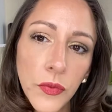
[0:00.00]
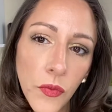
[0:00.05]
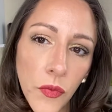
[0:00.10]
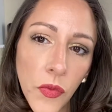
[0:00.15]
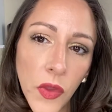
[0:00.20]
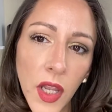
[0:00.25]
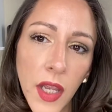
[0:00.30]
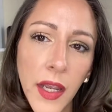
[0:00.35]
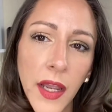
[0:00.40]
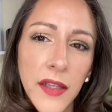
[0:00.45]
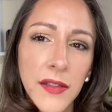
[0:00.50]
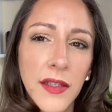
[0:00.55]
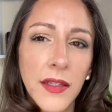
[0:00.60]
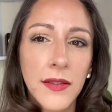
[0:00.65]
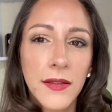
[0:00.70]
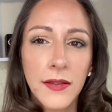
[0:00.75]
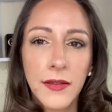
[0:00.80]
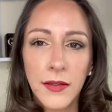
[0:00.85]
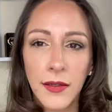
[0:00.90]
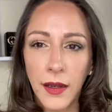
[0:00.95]
It has a
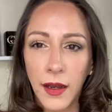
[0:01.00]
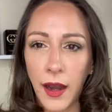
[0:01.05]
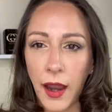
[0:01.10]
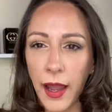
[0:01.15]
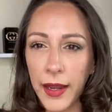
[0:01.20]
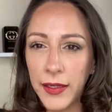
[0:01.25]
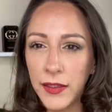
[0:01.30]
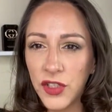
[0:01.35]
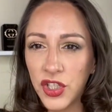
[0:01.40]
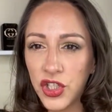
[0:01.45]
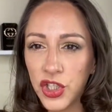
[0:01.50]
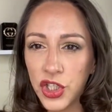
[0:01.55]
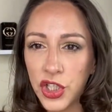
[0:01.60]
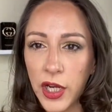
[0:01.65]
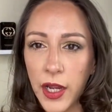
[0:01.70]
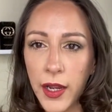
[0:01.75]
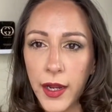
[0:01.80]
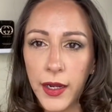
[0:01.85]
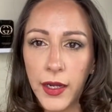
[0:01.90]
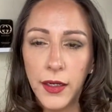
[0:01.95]
slight
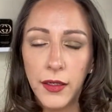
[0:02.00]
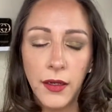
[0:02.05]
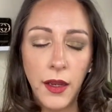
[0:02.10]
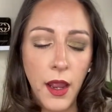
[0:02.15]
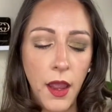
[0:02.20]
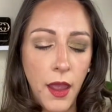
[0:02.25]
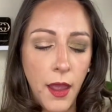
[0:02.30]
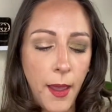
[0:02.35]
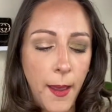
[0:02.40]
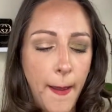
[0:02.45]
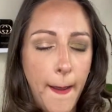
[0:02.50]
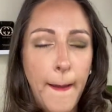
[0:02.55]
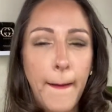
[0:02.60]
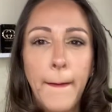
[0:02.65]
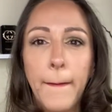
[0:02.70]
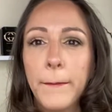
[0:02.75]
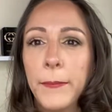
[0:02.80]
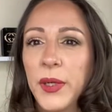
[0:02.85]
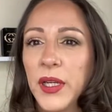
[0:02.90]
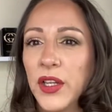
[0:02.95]
shine,
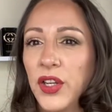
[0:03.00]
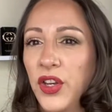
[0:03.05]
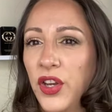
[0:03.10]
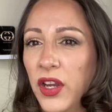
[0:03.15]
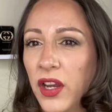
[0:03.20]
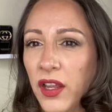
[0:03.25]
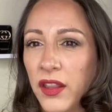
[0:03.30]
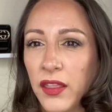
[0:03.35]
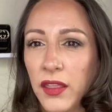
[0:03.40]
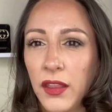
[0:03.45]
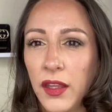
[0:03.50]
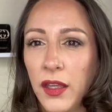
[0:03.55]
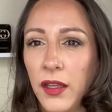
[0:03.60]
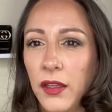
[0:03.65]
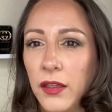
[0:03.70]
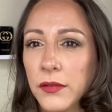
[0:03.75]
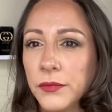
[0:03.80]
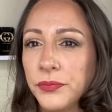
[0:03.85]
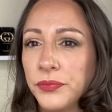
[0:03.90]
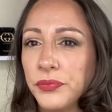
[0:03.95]
but
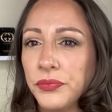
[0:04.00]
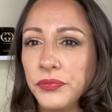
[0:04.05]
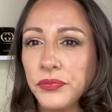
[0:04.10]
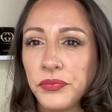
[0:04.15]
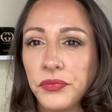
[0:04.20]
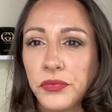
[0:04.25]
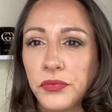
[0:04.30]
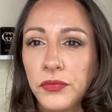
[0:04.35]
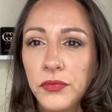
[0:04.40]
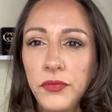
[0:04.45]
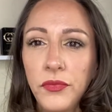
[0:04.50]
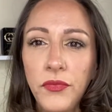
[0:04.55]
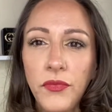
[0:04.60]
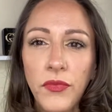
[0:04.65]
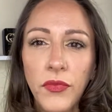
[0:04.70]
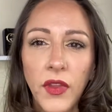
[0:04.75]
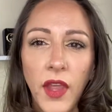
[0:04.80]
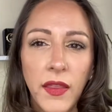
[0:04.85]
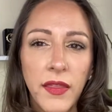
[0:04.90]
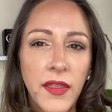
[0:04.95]
nothing
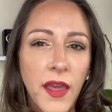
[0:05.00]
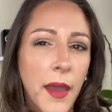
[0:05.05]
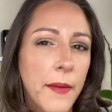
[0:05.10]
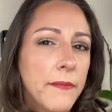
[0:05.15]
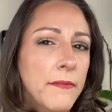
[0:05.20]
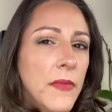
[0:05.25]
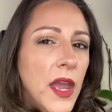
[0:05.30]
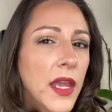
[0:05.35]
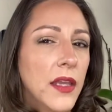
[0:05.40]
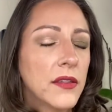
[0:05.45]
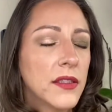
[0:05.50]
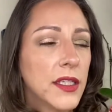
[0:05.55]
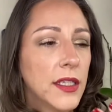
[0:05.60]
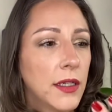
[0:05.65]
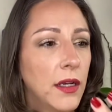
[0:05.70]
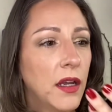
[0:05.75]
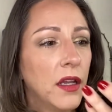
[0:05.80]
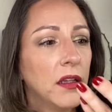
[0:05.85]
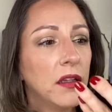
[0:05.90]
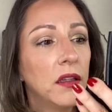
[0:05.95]
that makes it
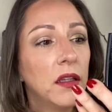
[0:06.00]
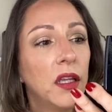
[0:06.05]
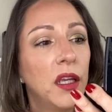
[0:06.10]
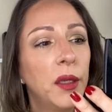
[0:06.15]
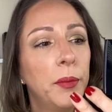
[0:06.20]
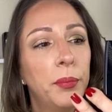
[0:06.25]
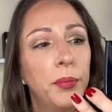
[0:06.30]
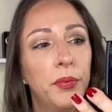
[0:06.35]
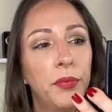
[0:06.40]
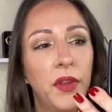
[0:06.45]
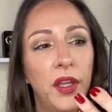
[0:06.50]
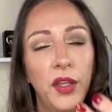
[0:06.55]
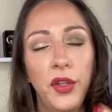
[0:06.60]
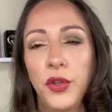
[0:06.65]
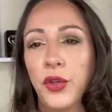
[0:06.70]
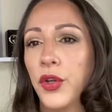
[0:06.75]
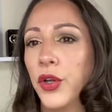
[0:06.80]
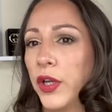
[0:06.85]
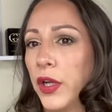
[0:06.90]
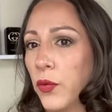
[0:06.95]
a lip that you
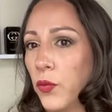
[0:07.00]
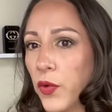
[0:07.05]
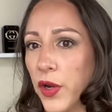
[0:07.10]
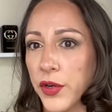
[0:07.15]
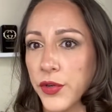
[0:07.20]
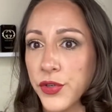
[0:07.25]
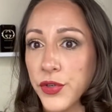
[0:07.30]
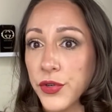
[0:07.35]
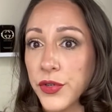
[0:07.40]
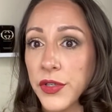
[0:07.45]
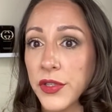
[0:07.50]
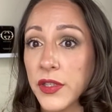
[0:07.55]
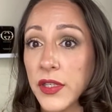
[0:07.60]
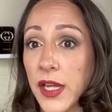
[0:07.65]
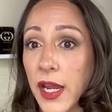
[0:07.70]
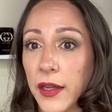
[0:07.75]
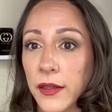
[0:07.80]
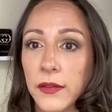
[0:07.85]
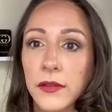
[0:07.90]
couldn't wear during the day.